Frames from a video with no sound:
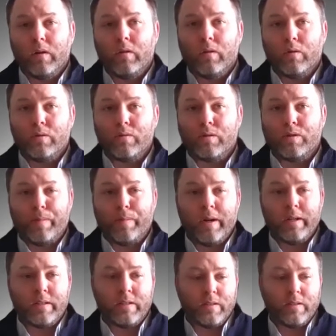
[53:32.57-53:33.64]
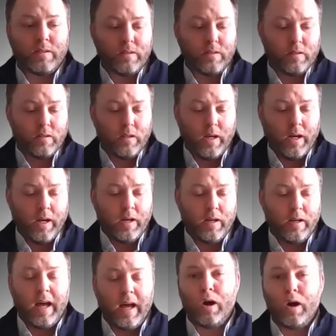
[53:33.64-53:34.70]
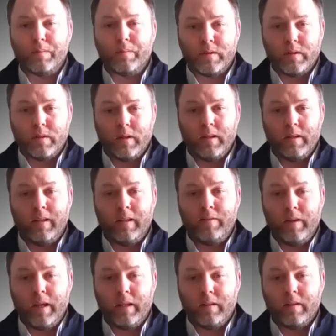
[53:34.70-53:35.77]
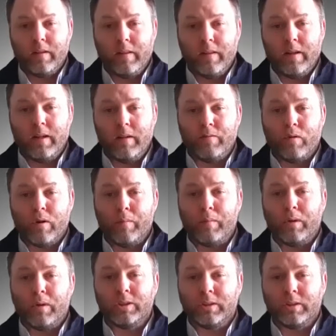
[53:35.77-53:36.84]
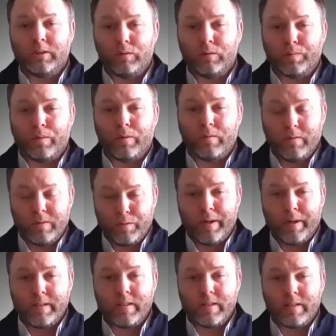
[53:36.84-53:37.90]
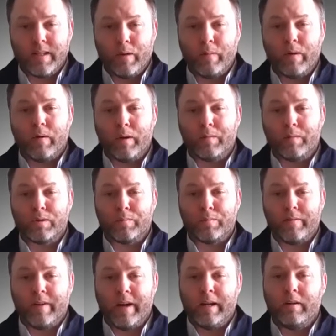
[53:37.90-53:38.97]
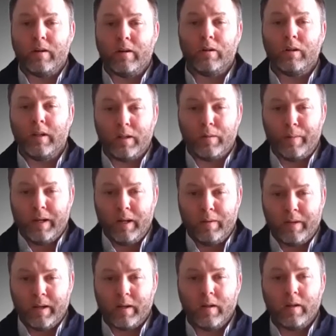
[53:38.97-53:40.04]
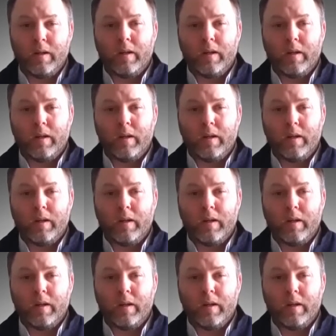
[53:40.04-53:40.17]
those responses helped alleviate the need for emergency responses that we were able to provide early in the pandemic.